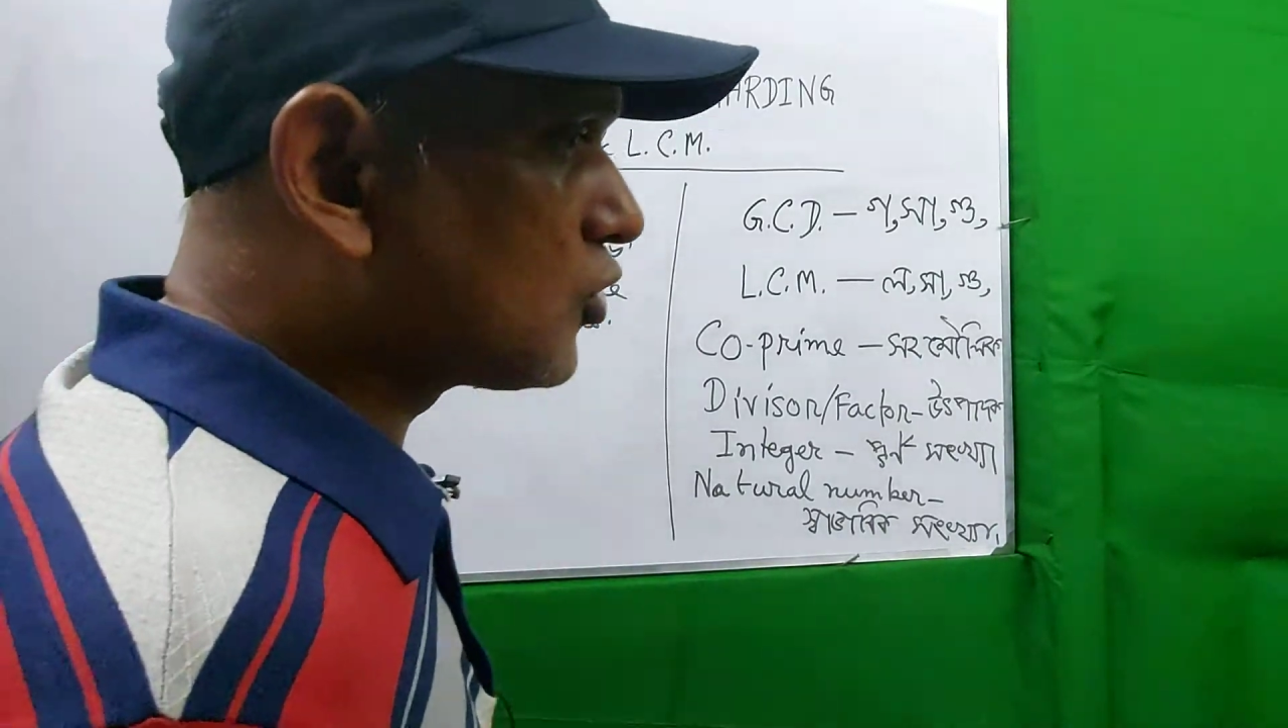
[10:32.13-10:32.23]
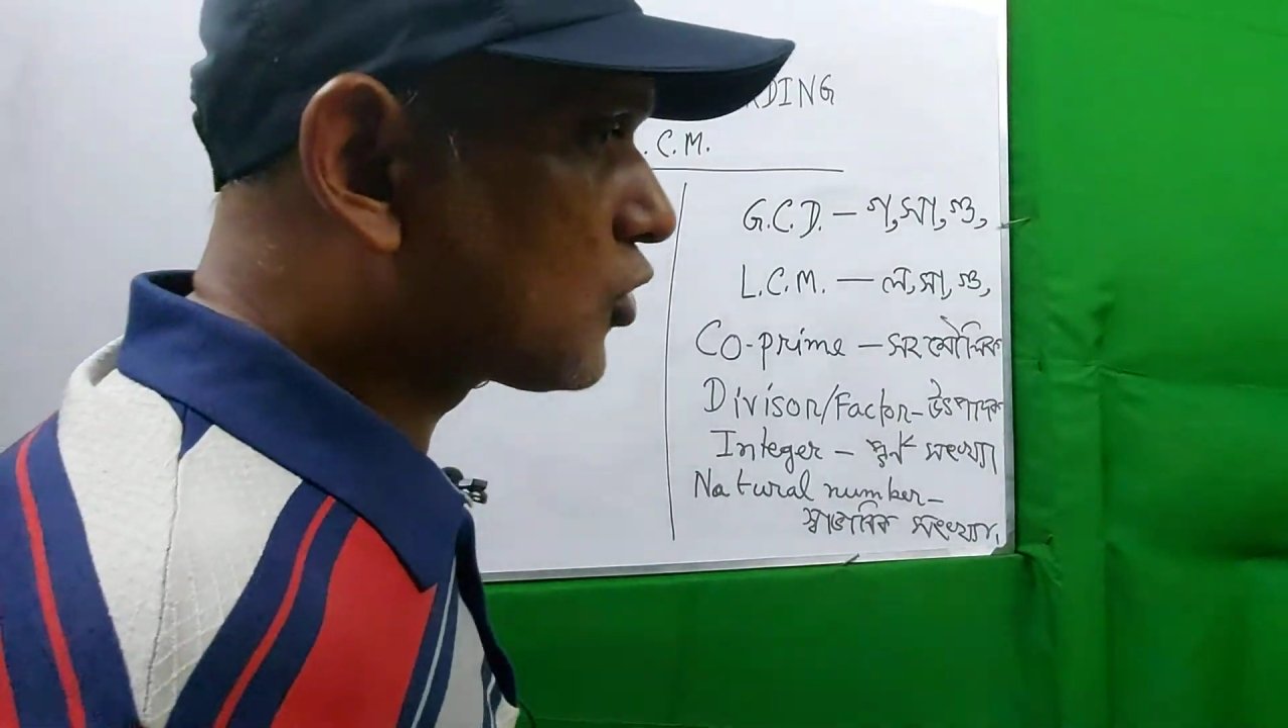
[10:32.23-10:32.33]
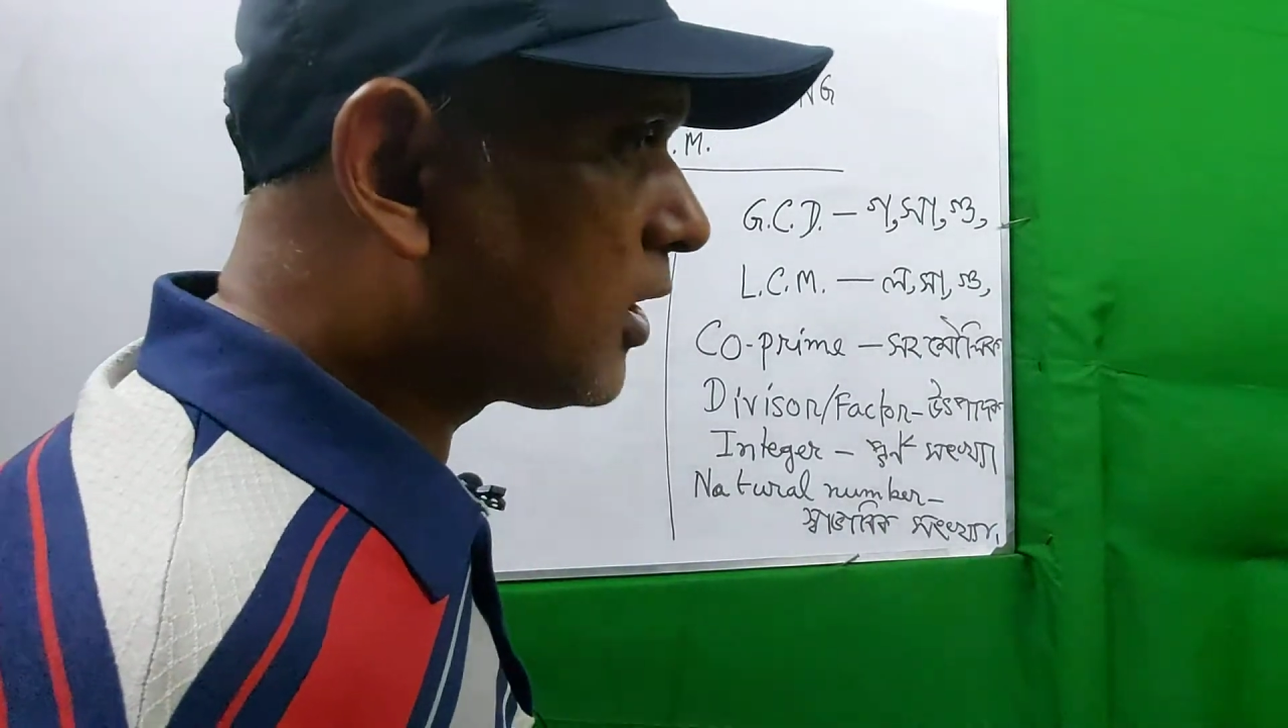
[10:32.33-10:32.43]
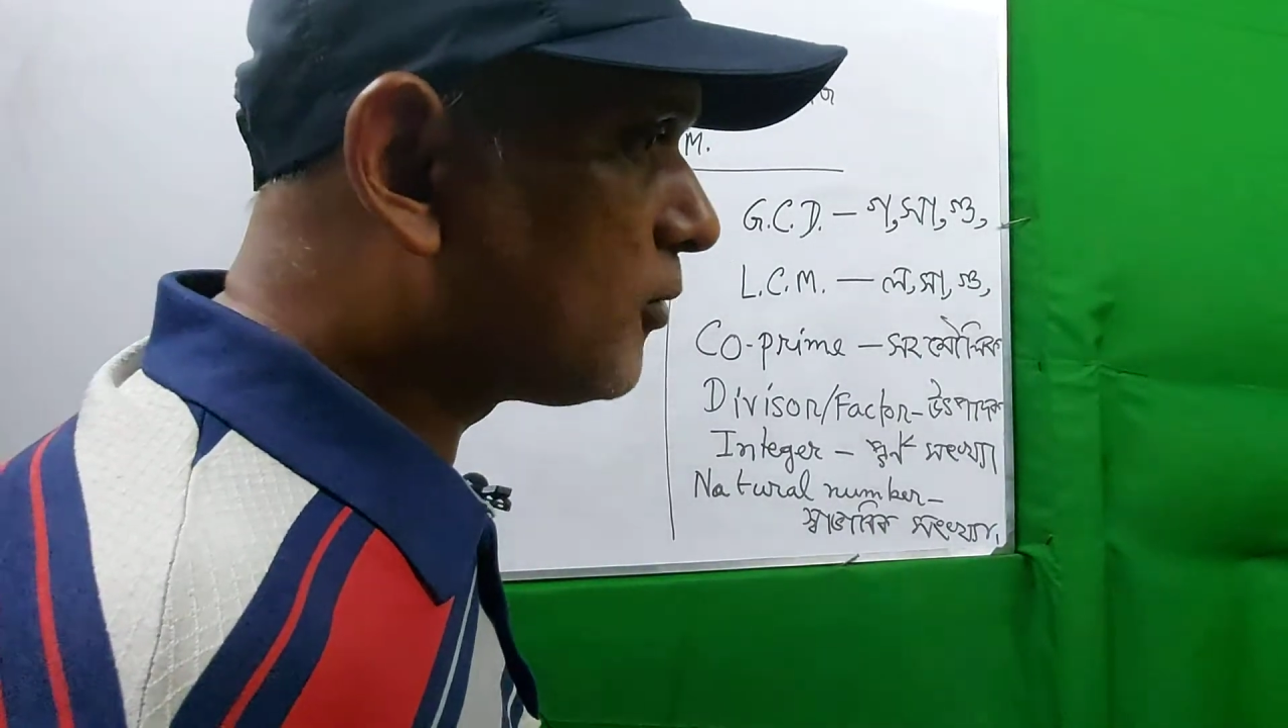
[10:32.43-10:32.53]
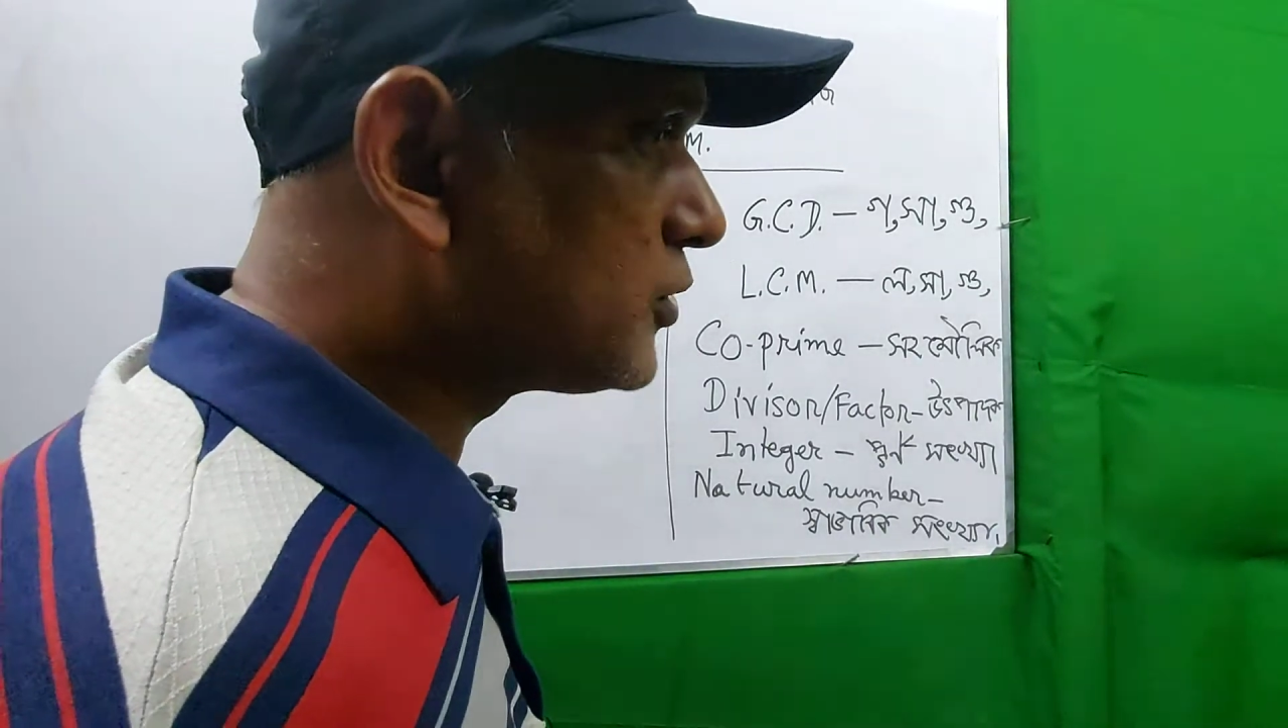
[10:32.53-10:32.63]

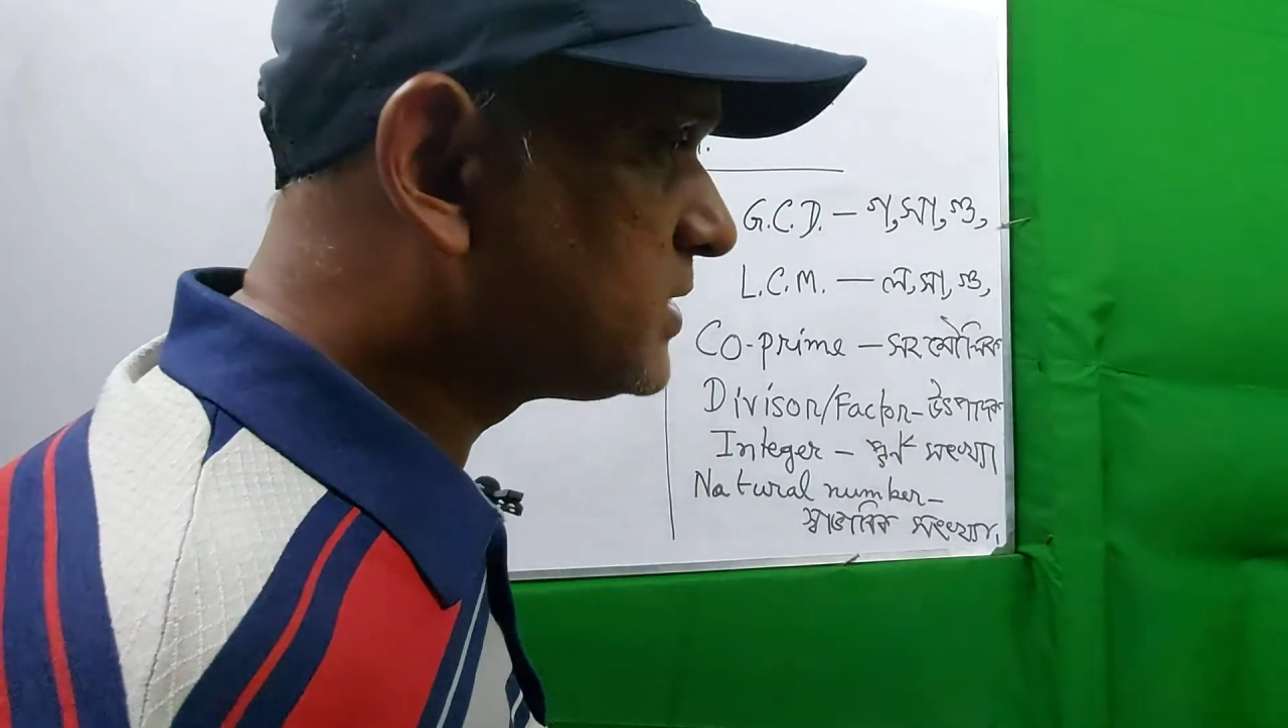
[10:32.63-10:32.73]
common